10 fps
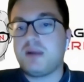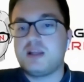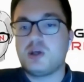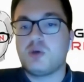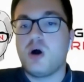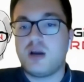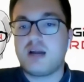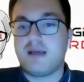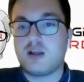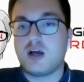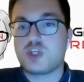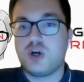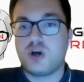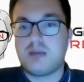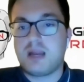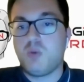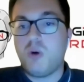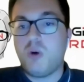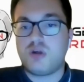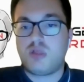you were kind of touching on it, but what
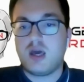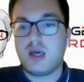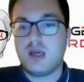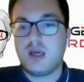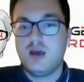would you say